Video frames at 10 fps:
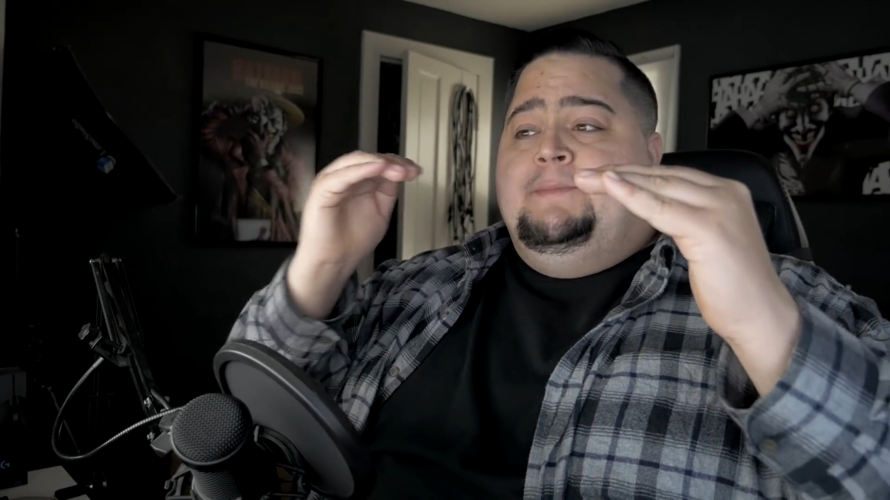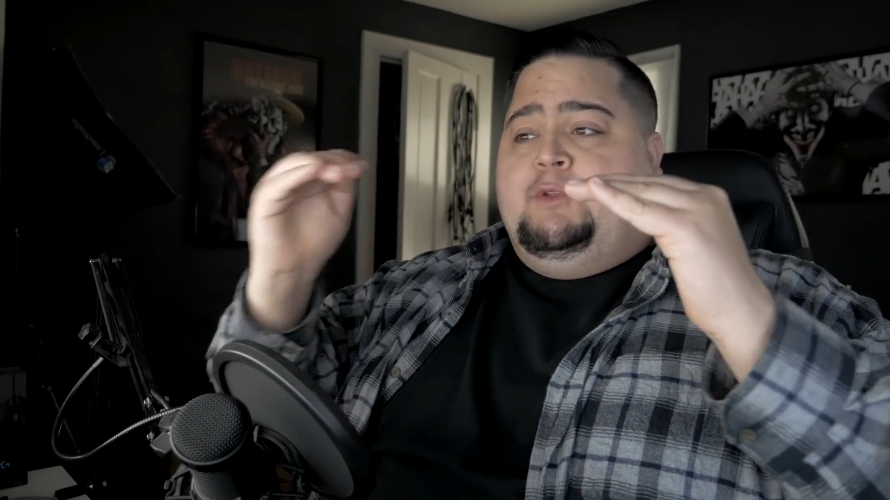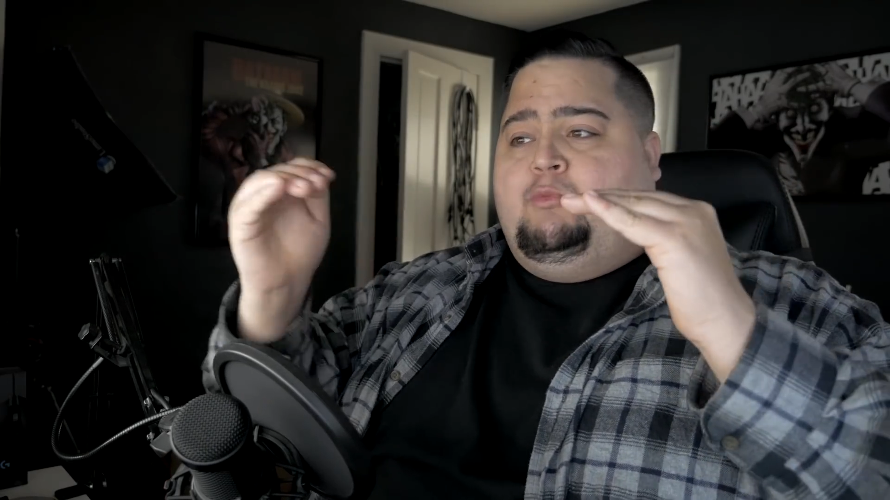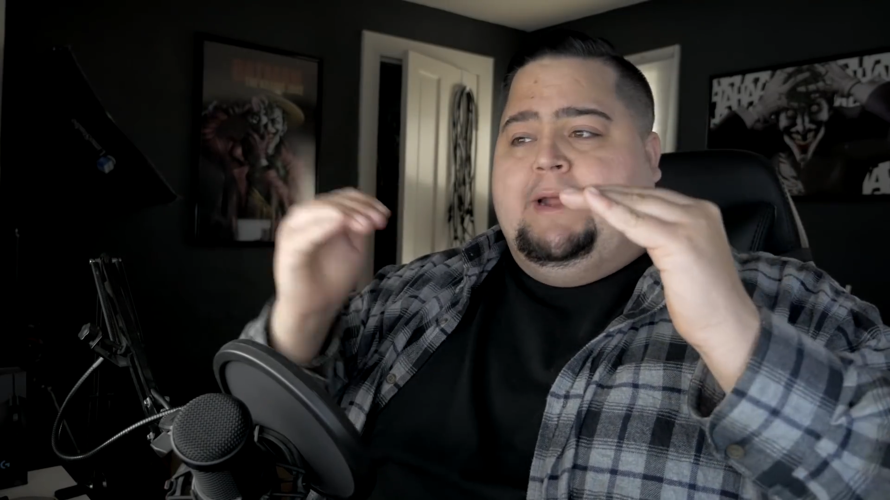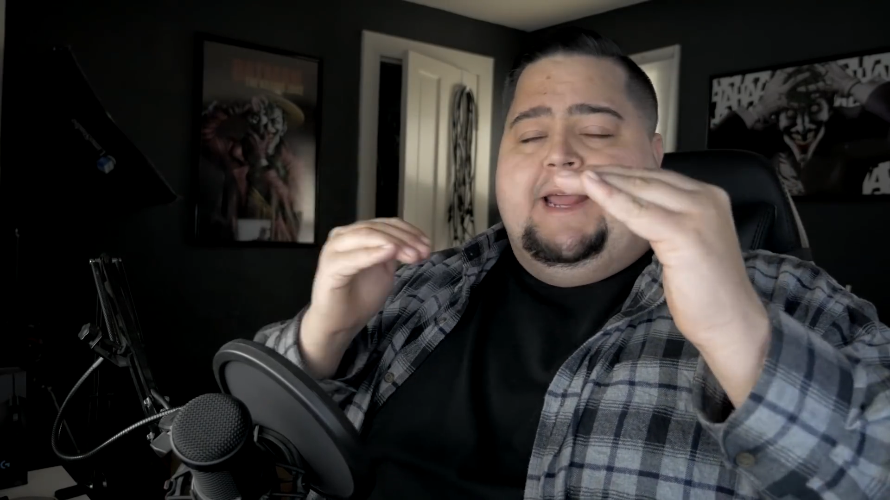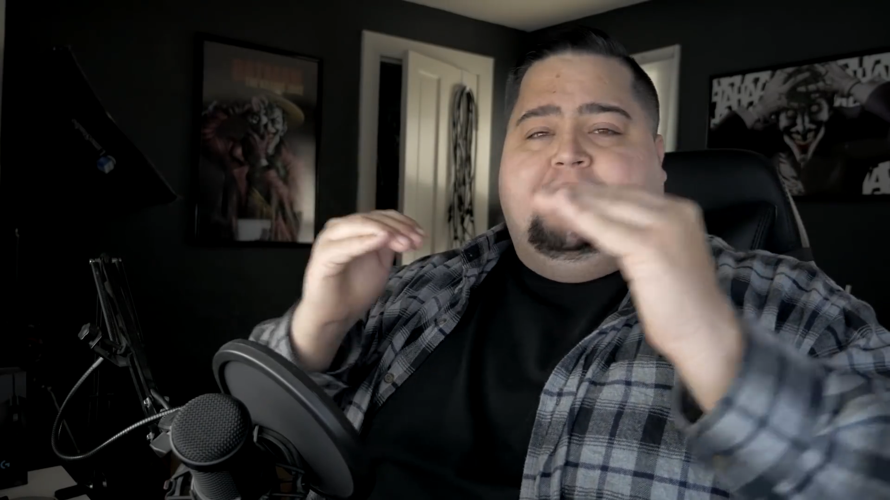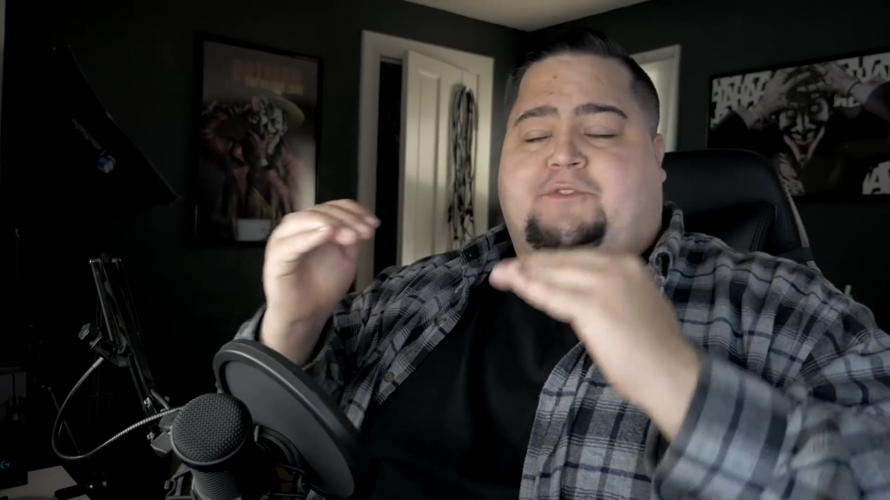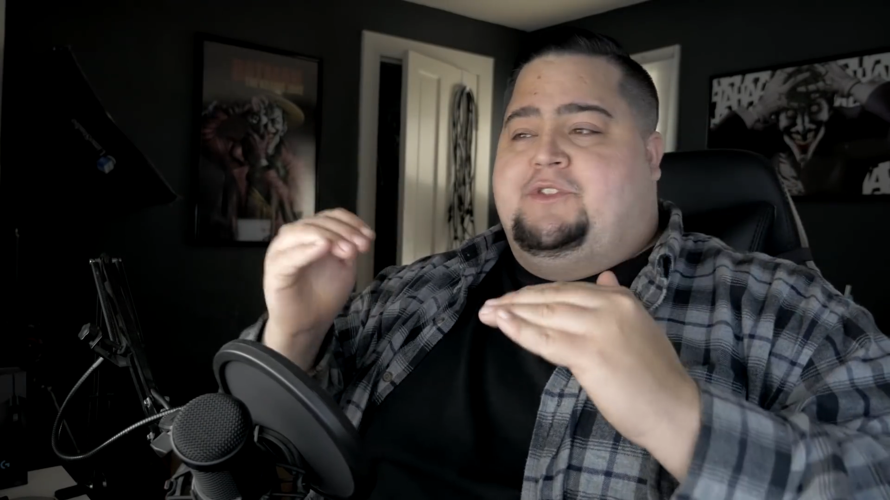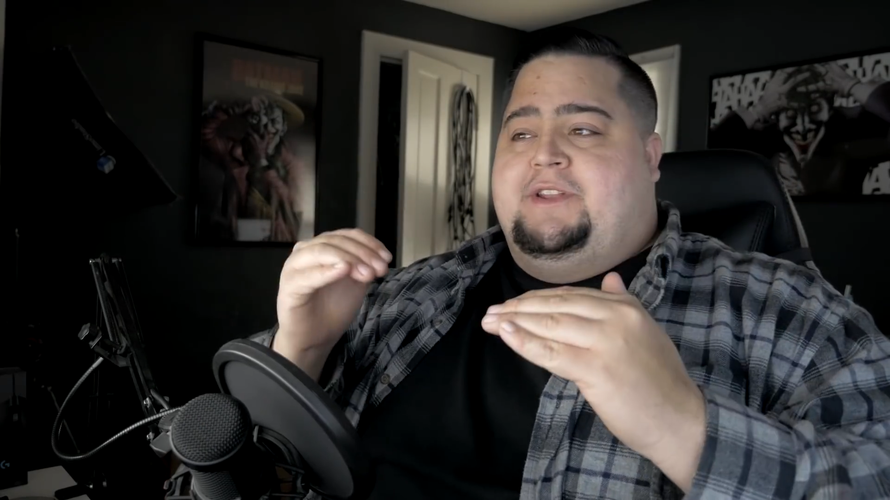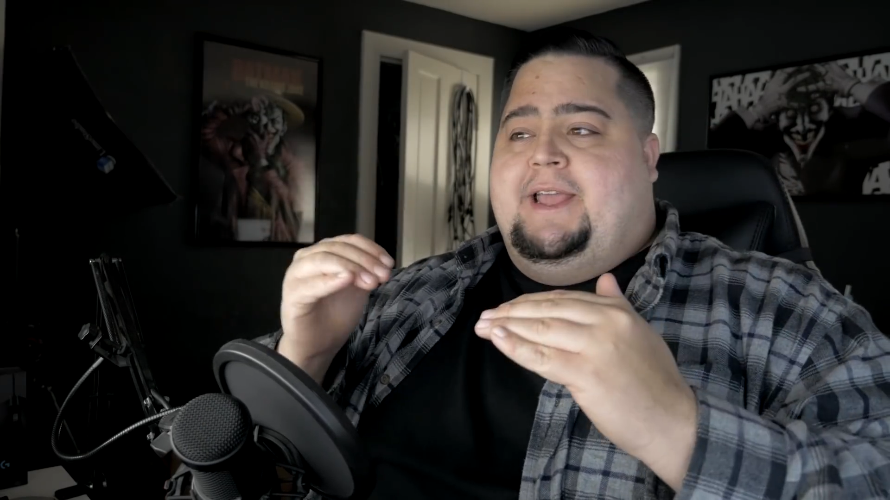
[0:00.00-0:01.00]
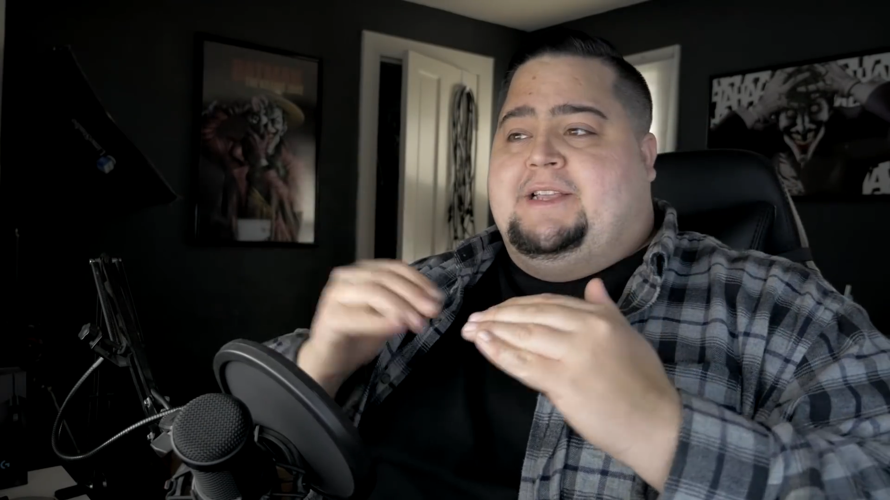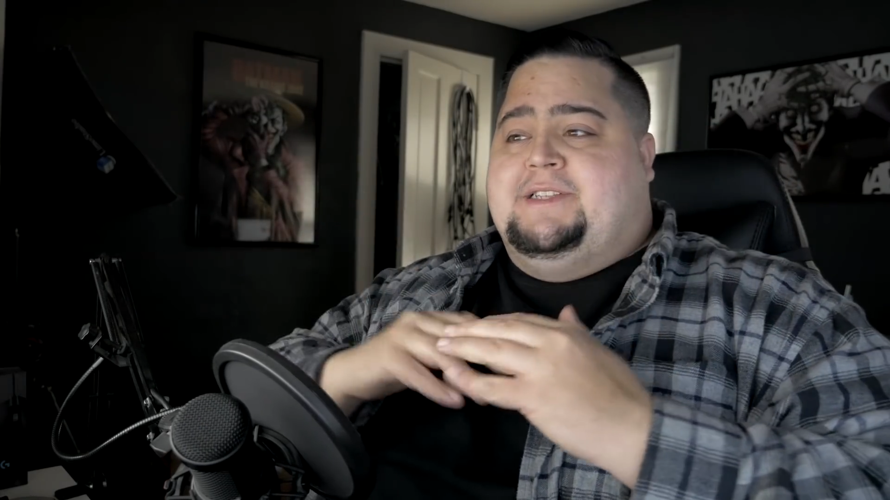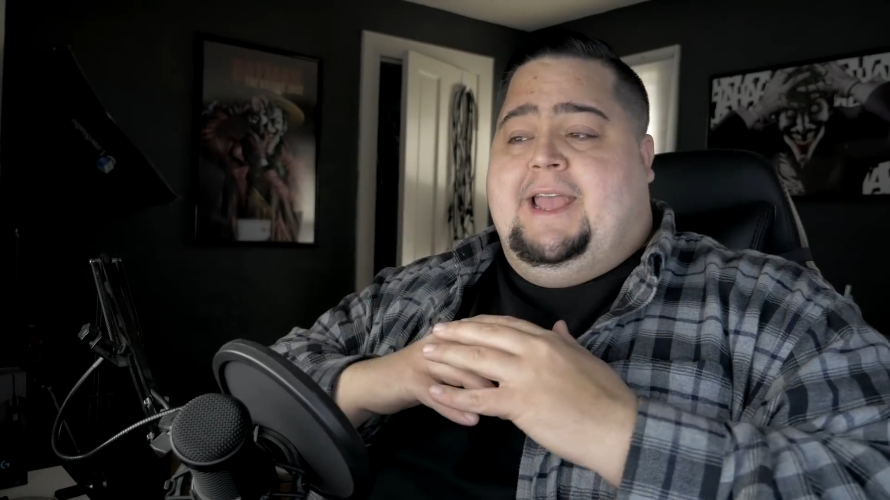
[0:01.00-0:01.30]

right after the next,